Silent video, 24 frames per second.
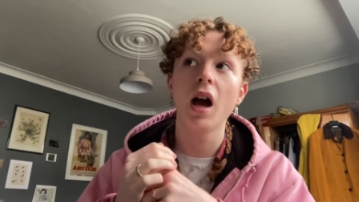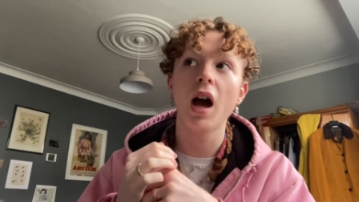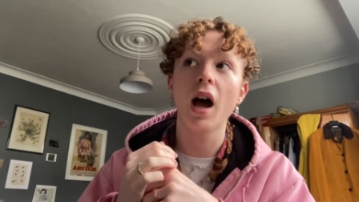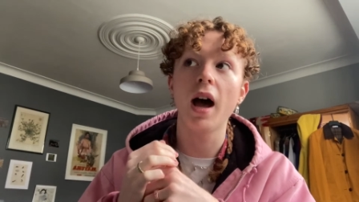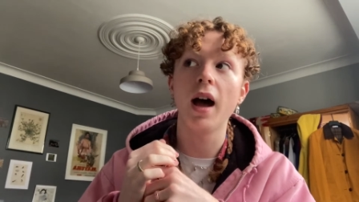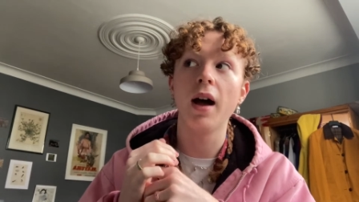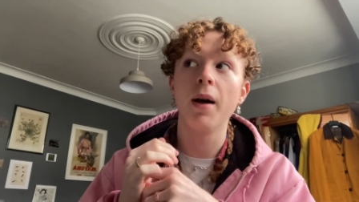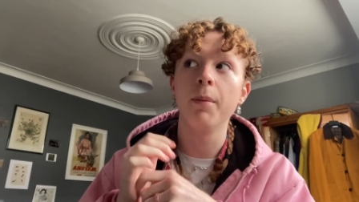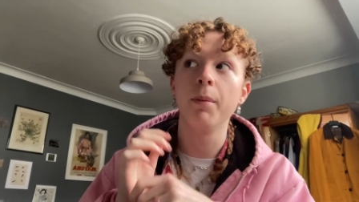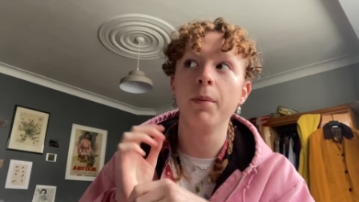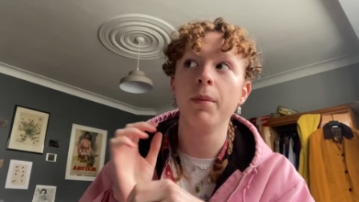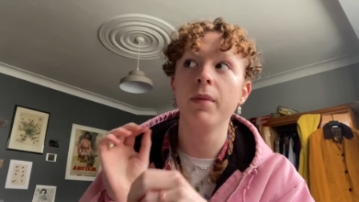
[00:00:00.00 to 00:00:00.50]

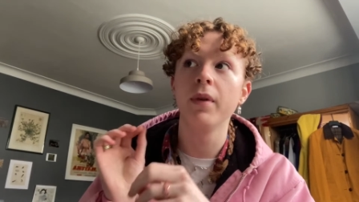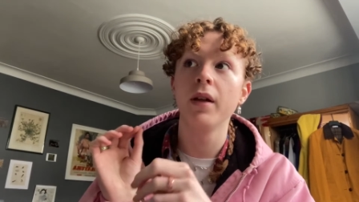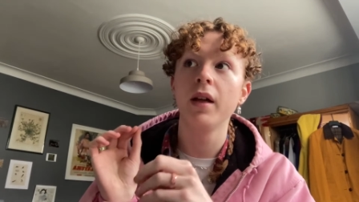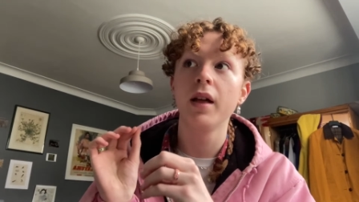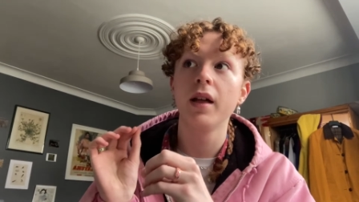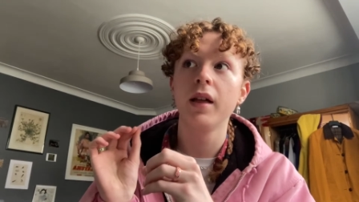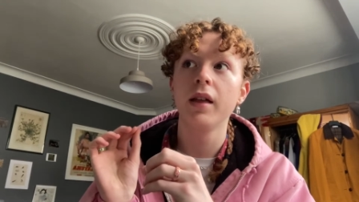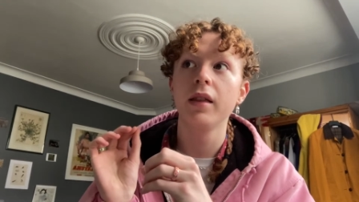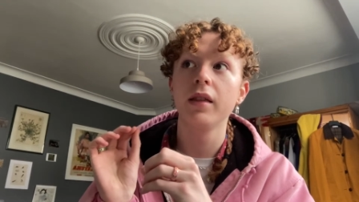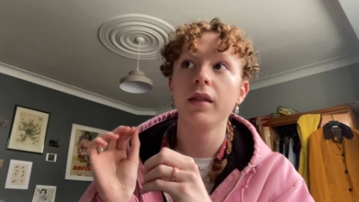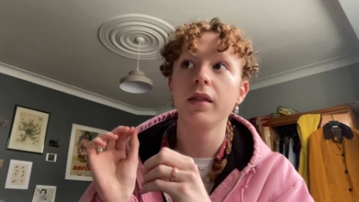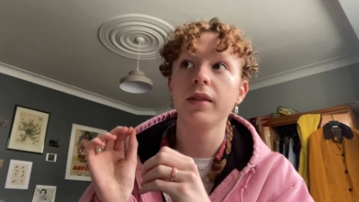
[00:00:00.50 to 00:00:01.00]
Um,
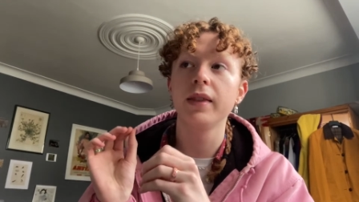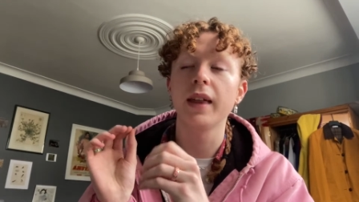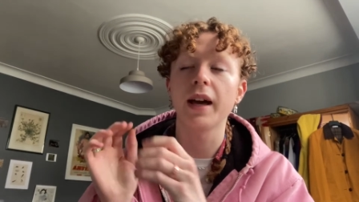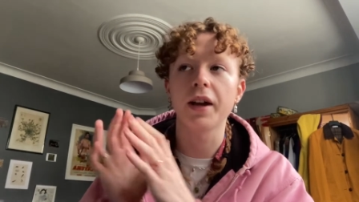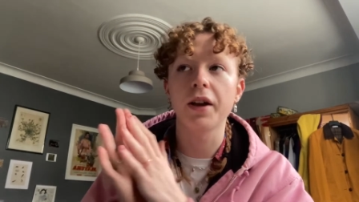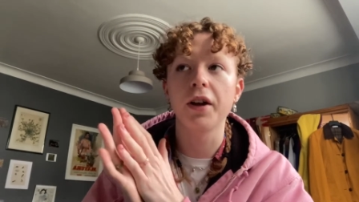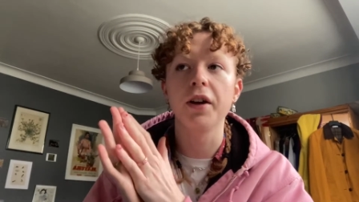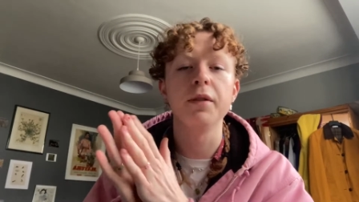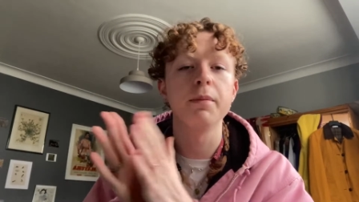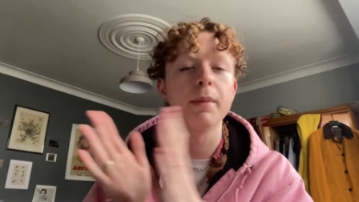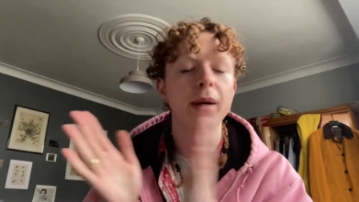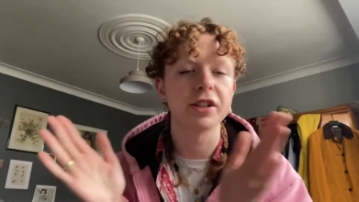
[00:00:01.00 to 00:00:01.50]
that
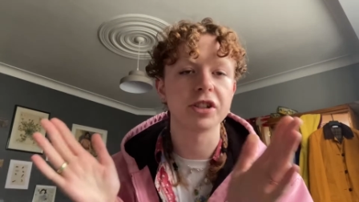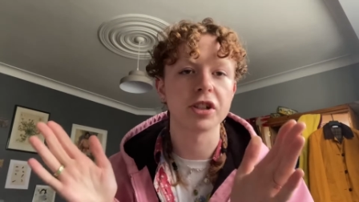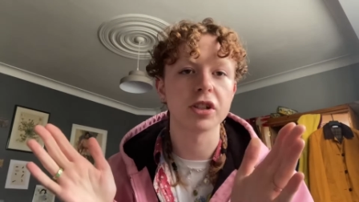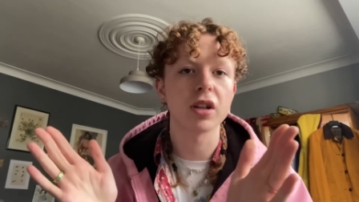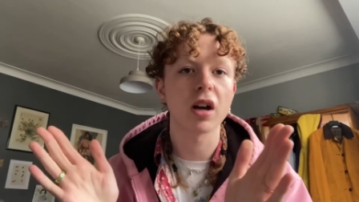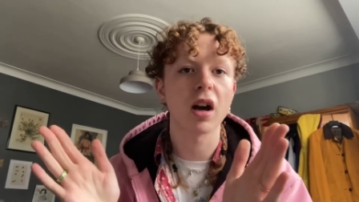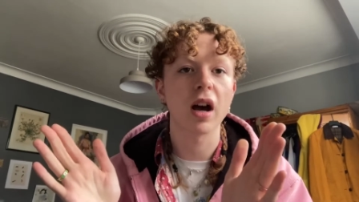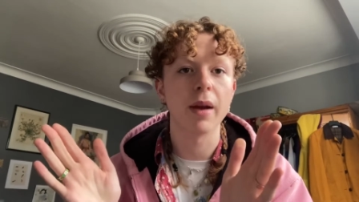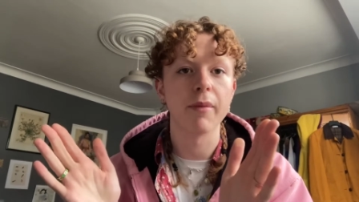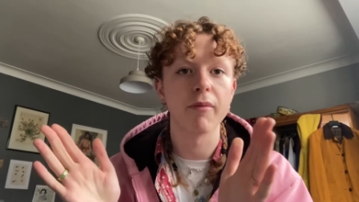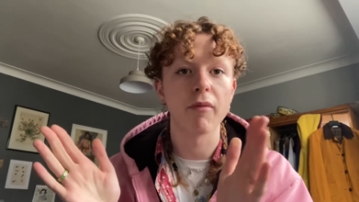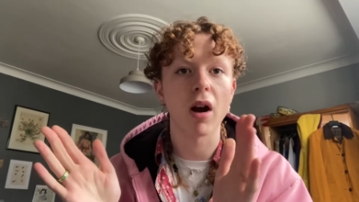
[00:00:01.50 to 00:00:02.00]
could measure
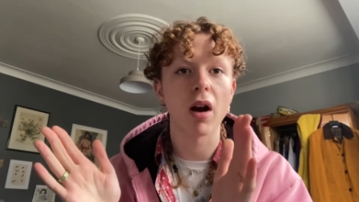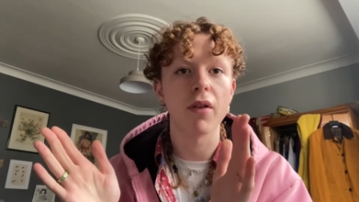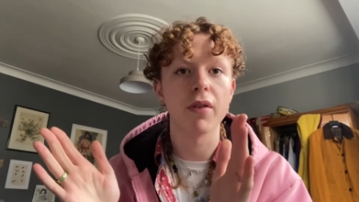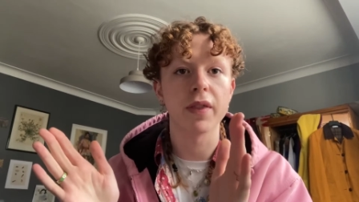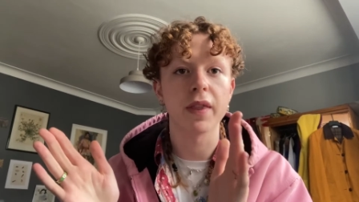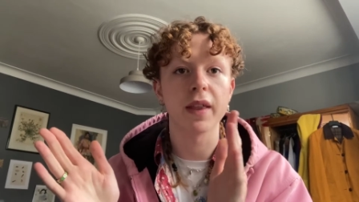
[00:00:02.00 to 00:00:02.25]
time rather